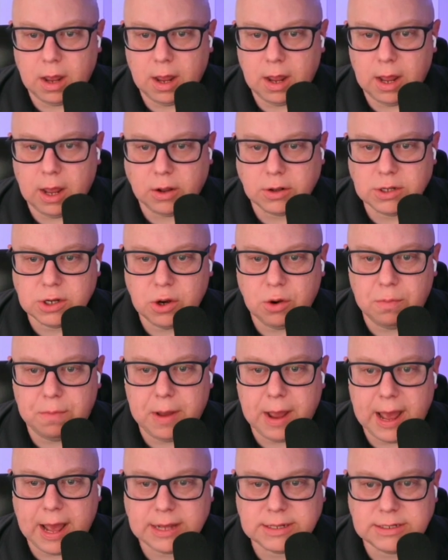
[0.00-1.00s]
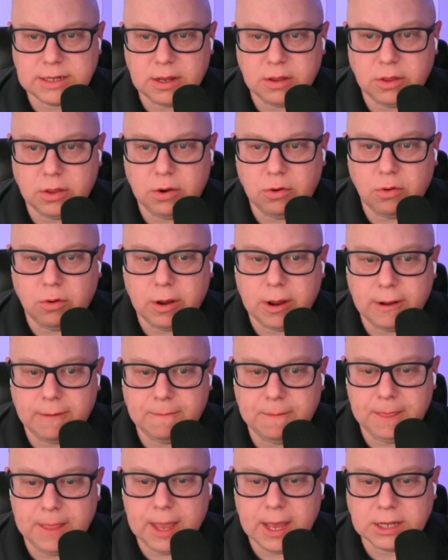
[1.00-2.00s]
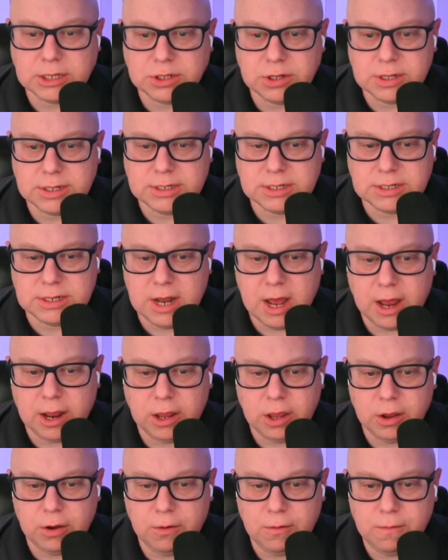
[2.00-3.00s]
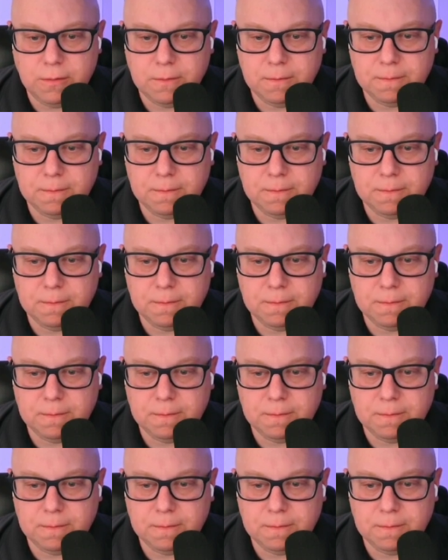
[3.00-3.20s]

Alto Pass, Illinois. Yeah, so this is not you.